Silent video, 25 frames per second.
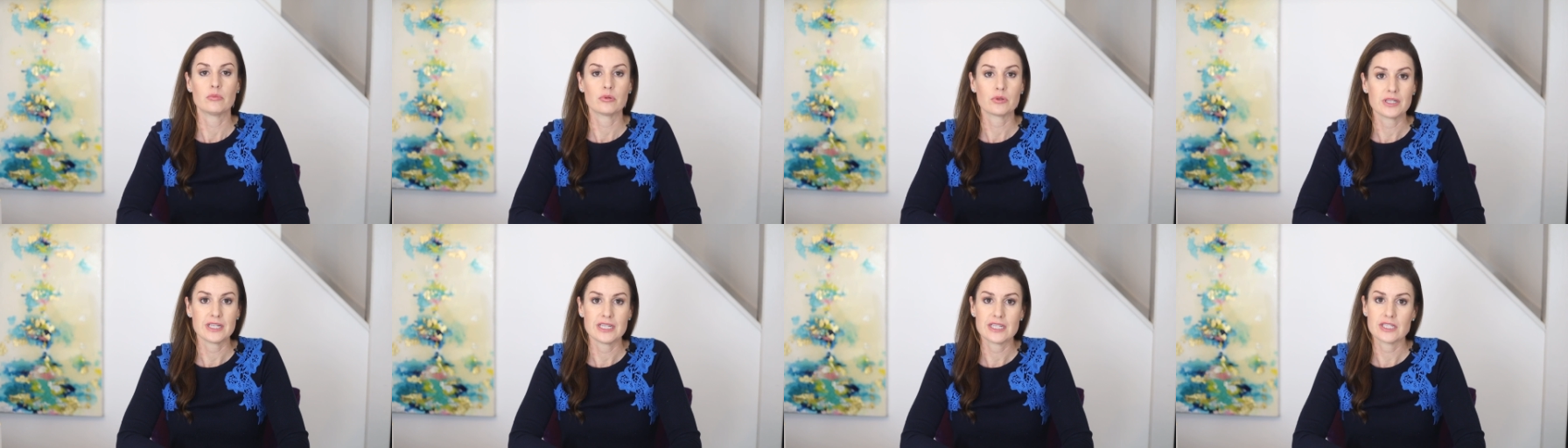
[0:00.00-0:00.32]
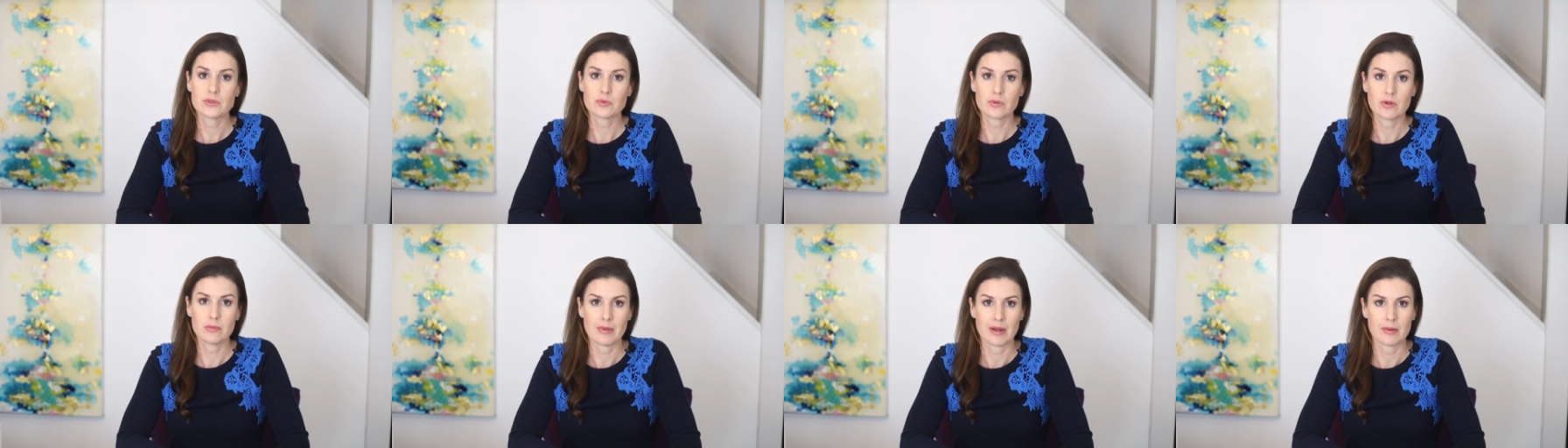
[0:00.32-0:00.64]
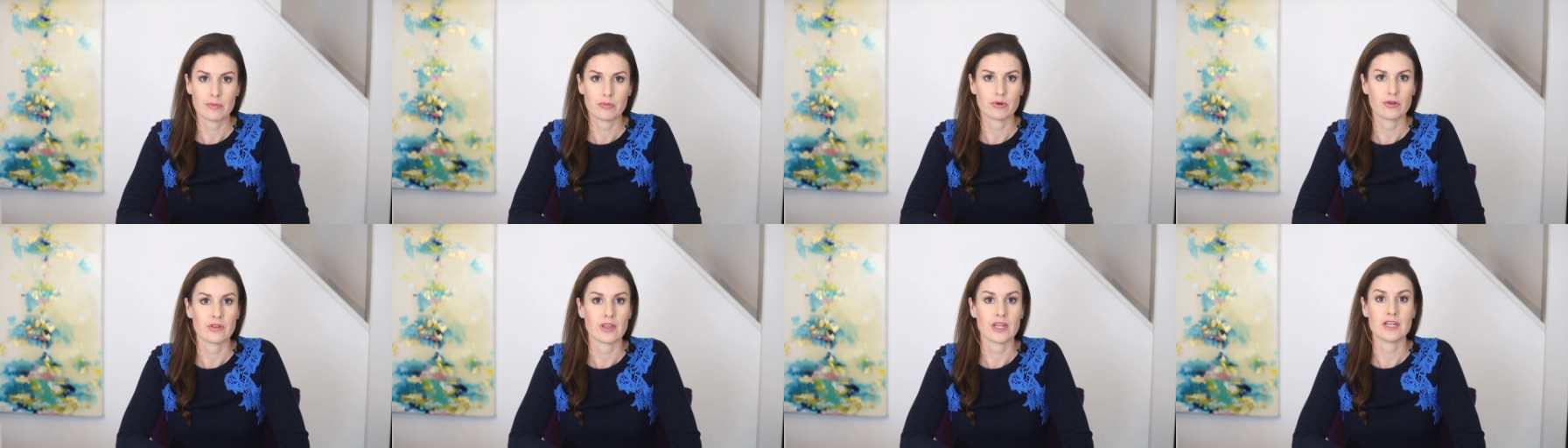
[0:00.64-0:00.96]
Please
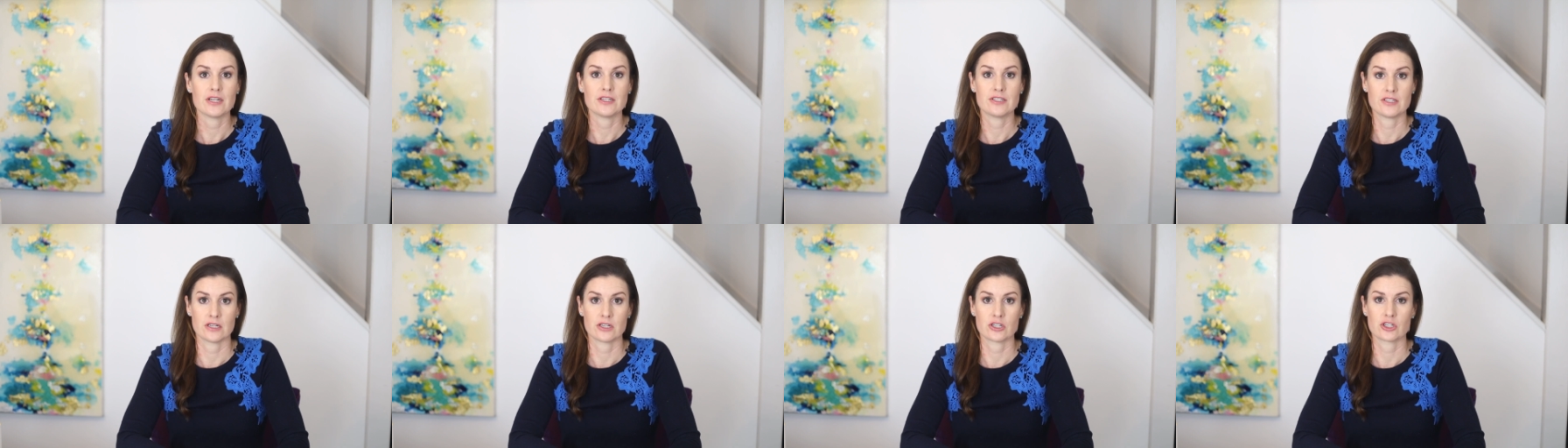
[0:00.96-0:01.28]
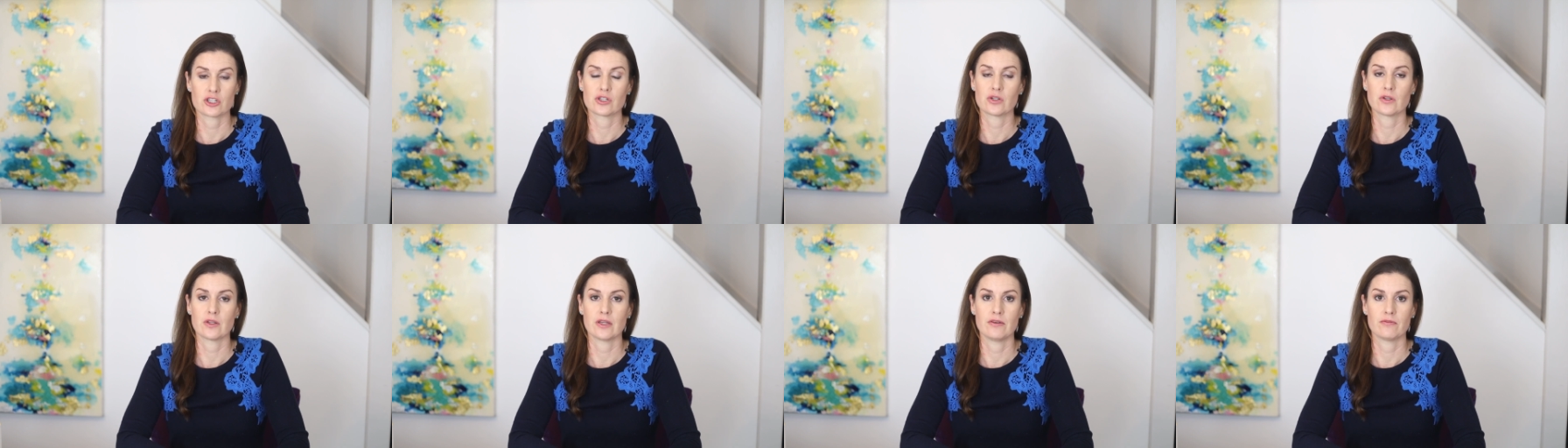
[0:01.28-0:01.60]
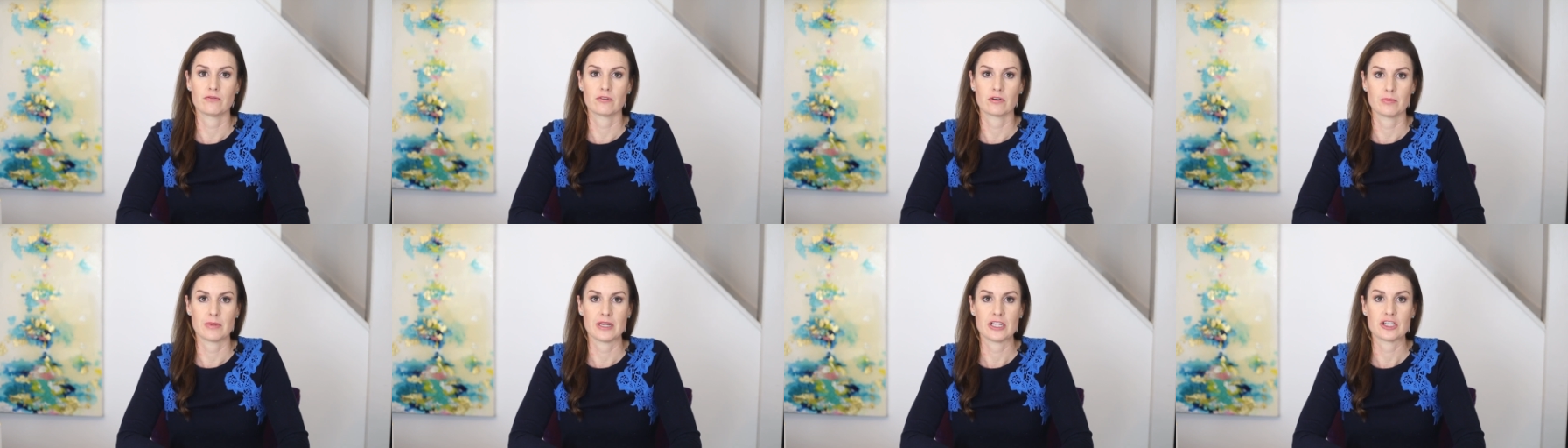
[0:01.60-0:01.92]
remember that additional
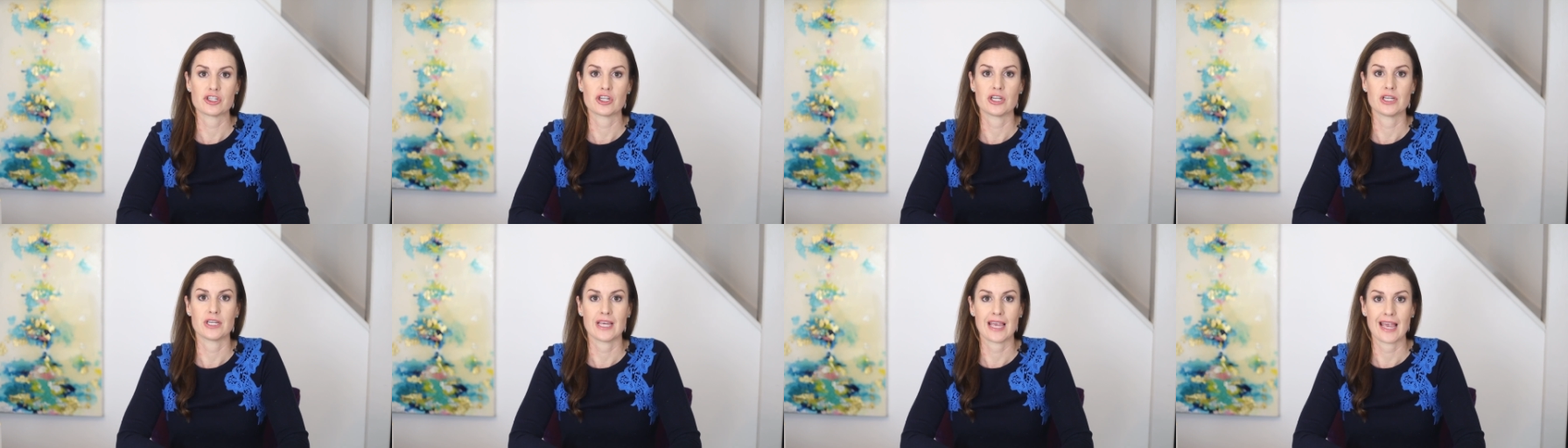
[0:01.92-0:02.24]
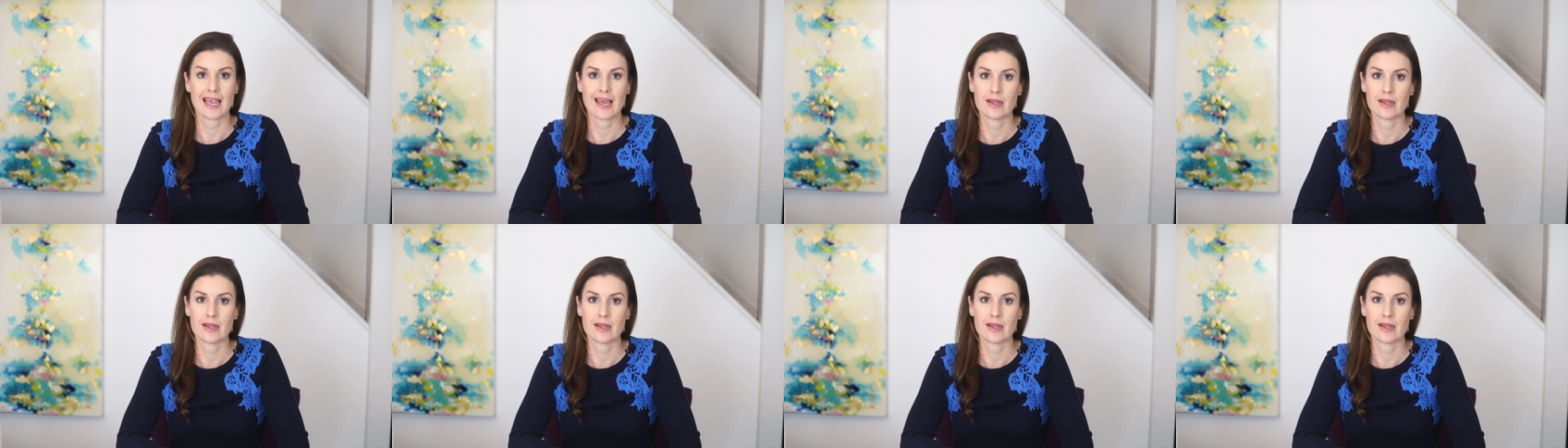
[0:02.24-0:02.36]
information